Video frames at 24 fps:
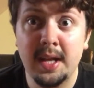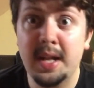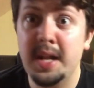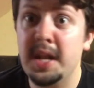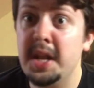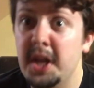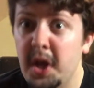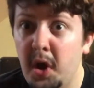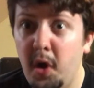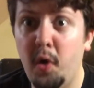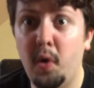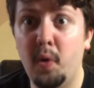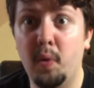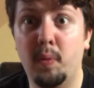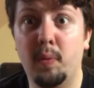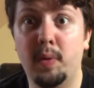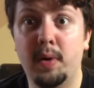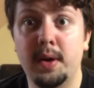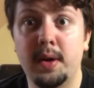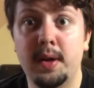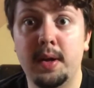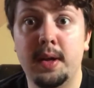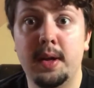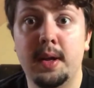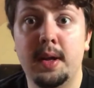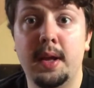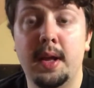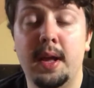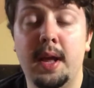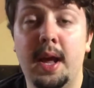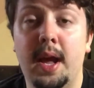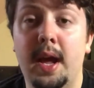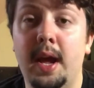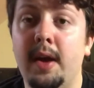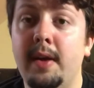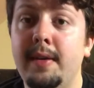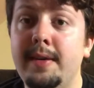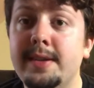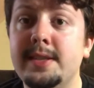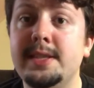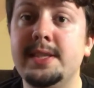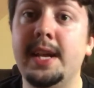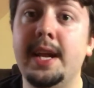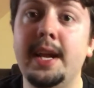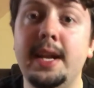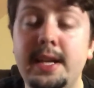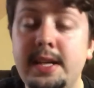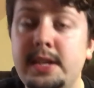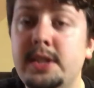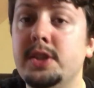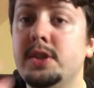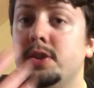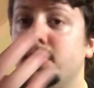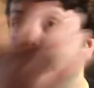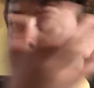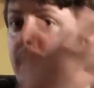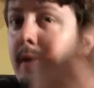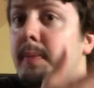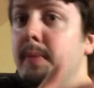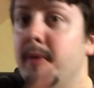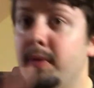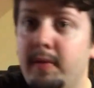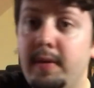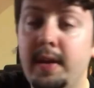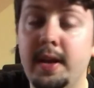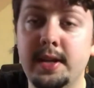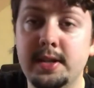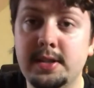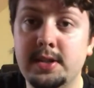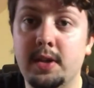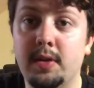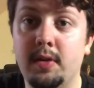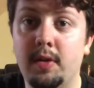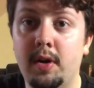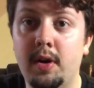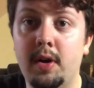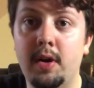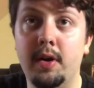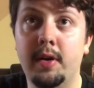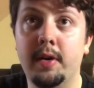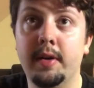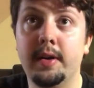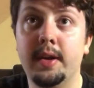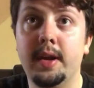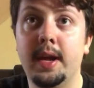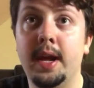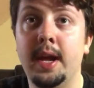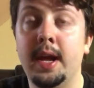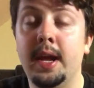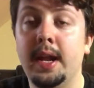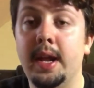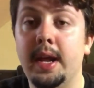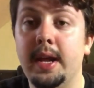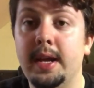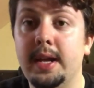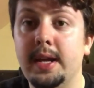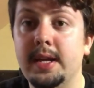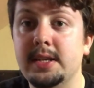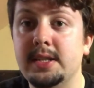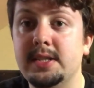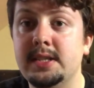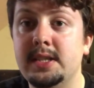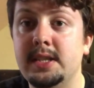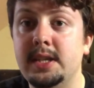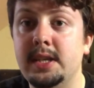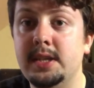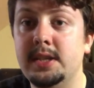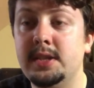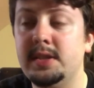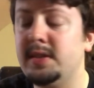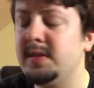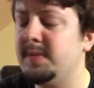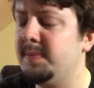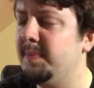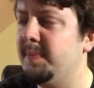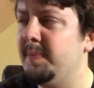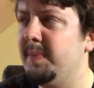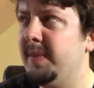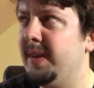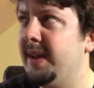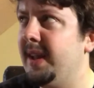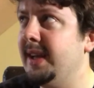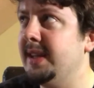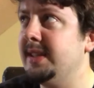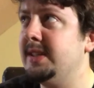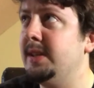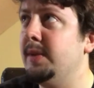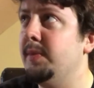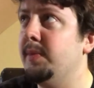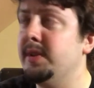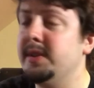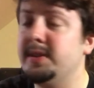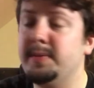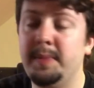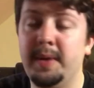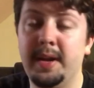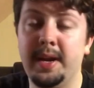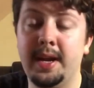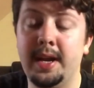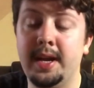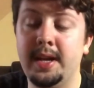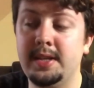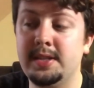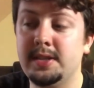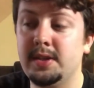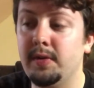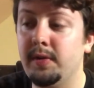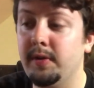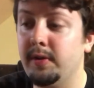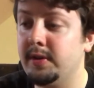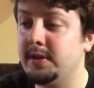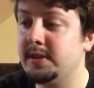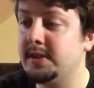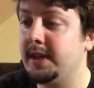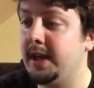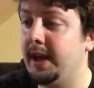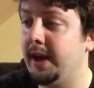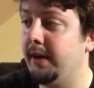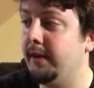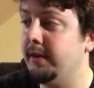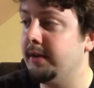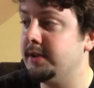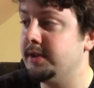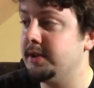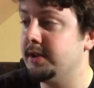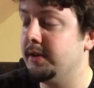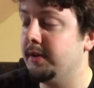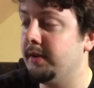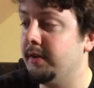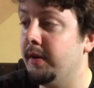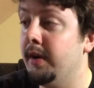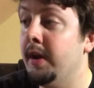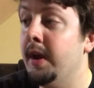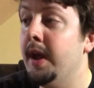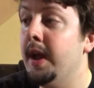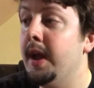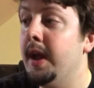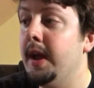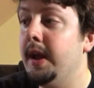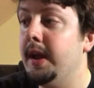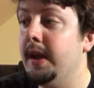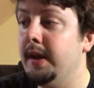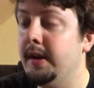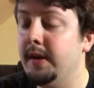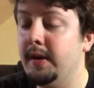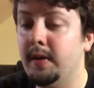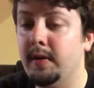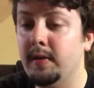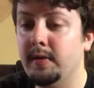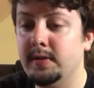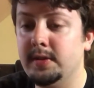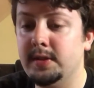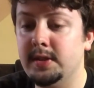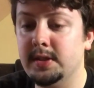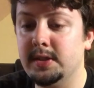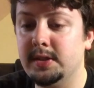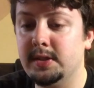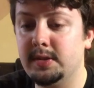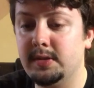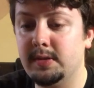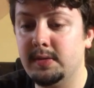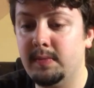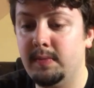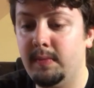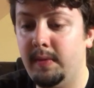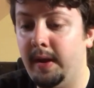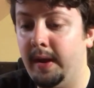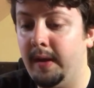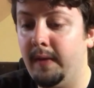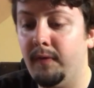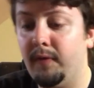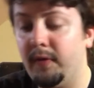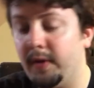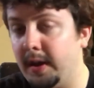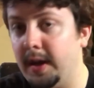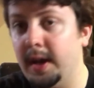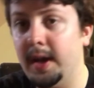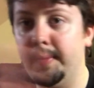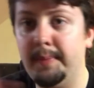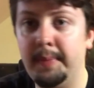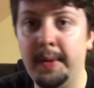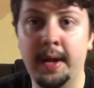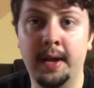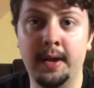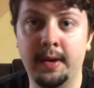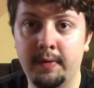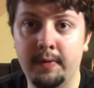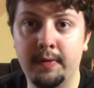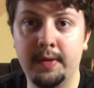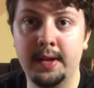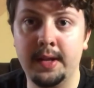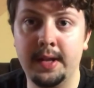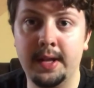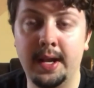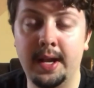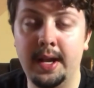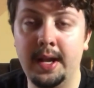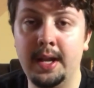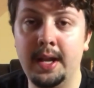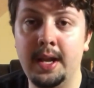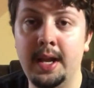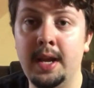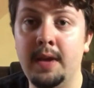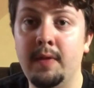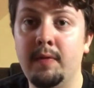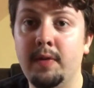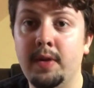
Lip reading: No. I understand he's just trying to move things along, and I guess he wants to make Luke's character, just like forget about everything,